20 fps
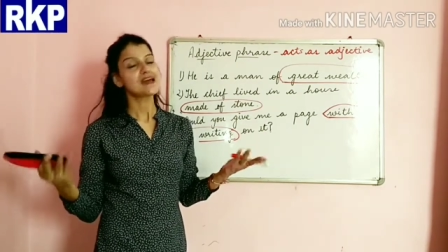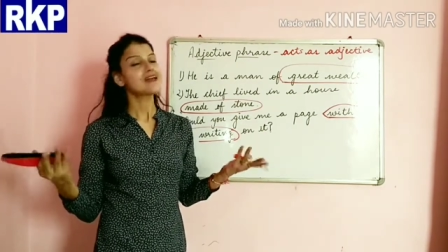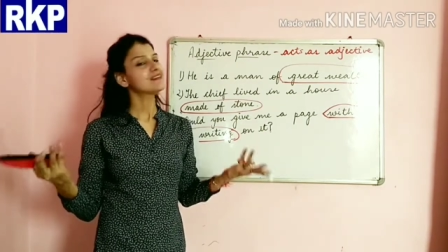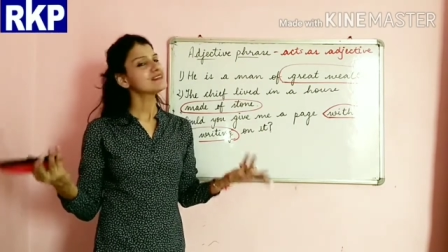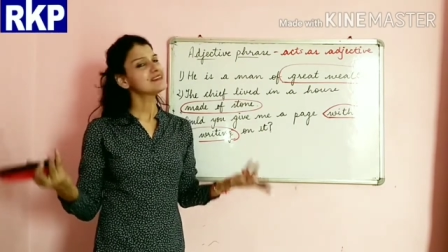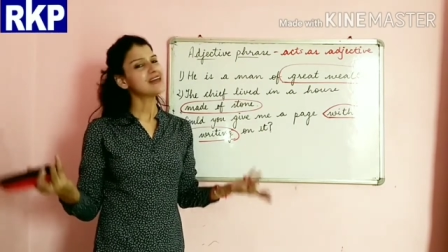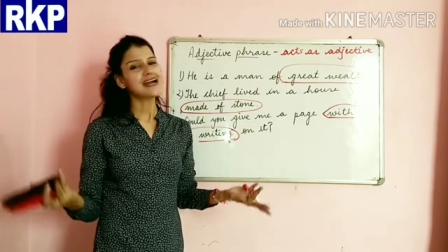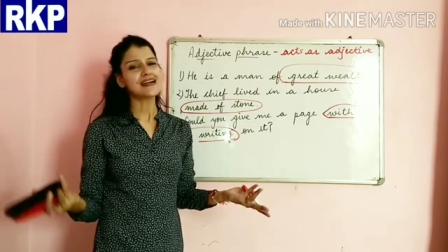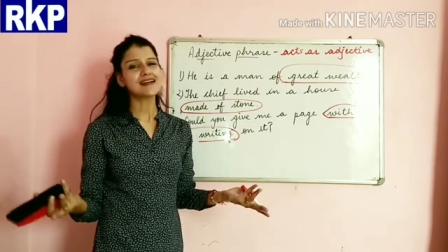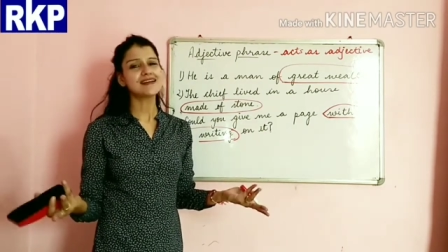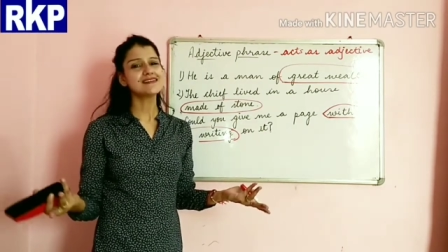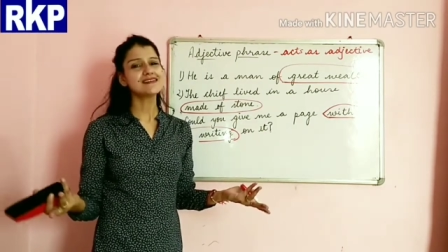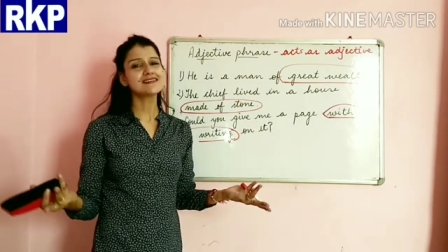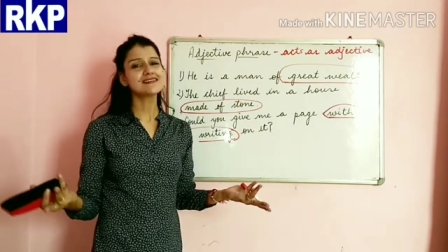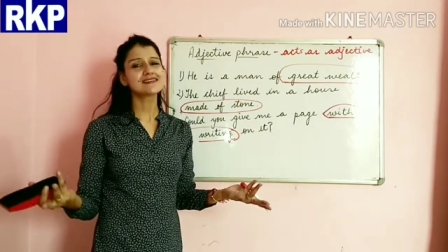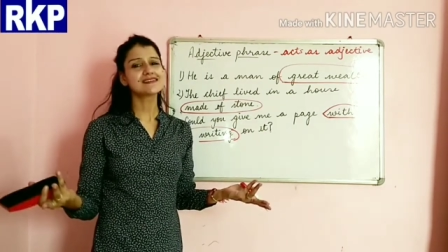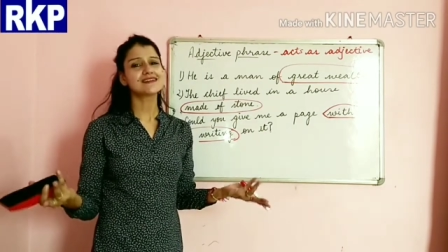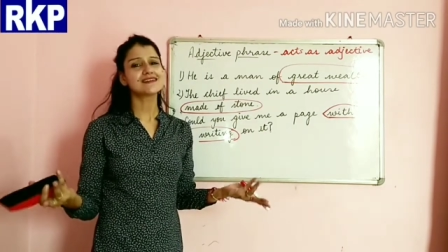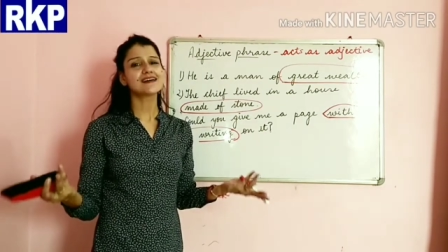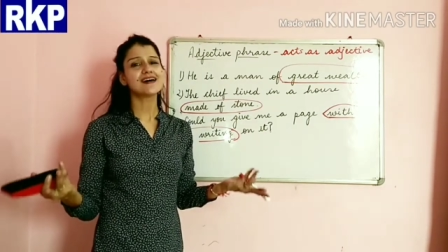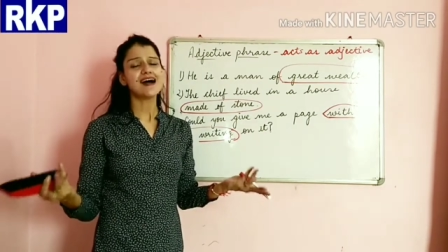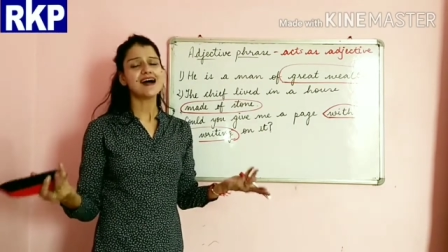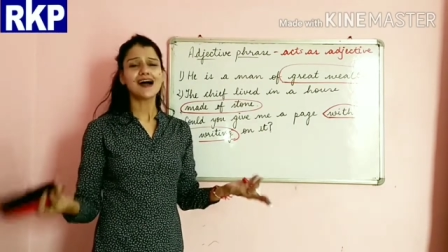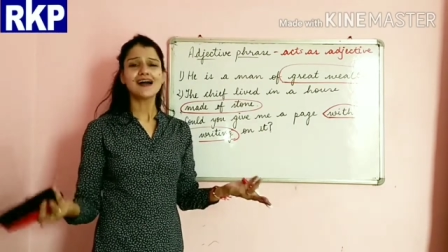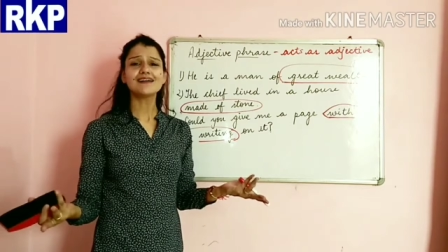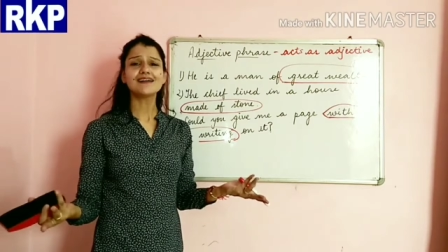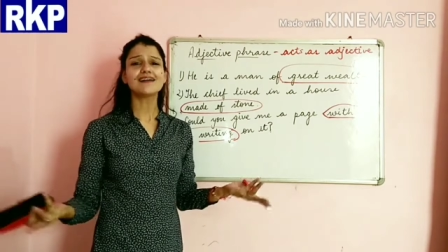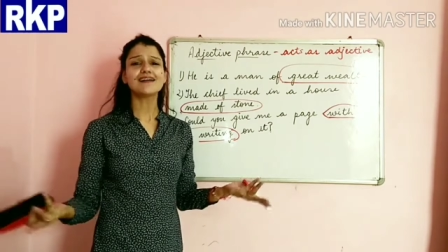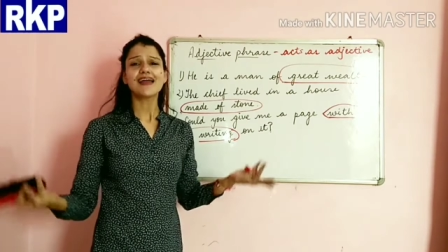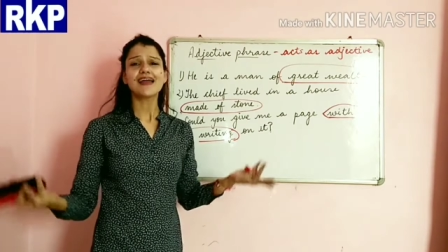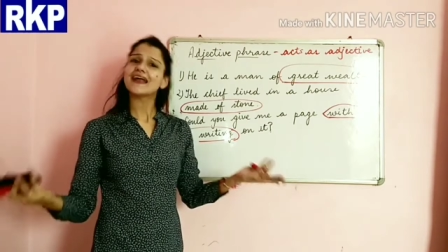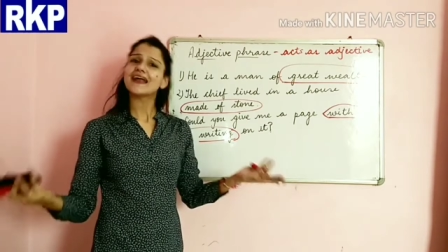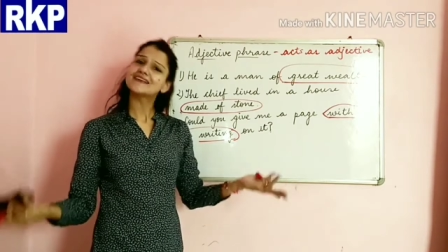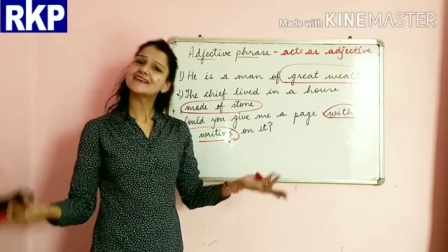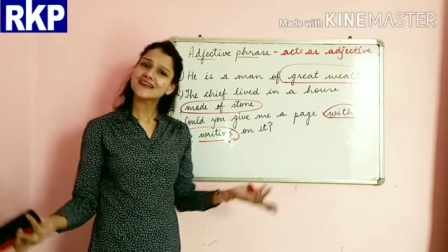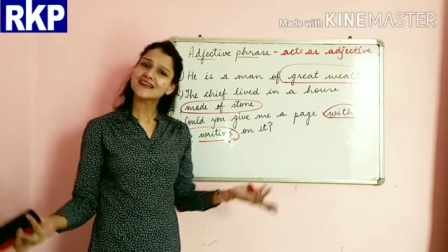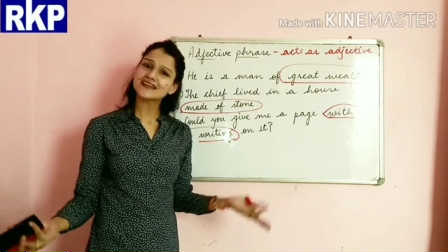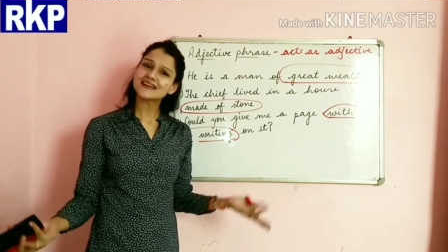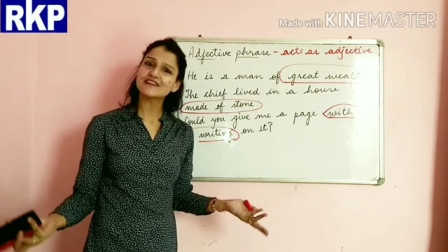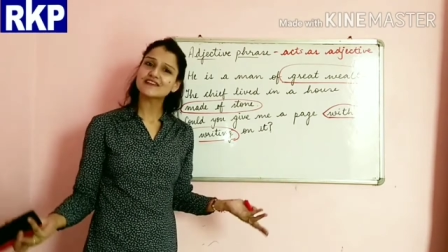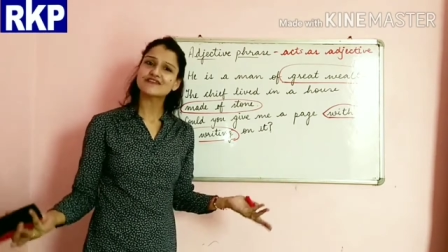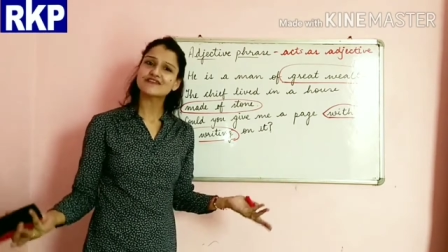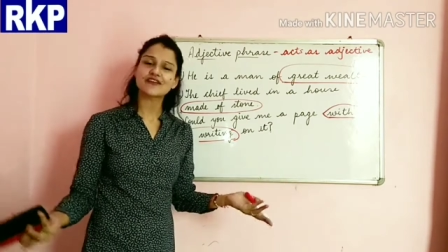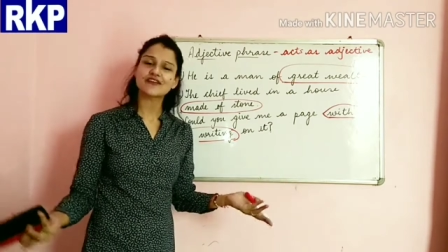That is our adjective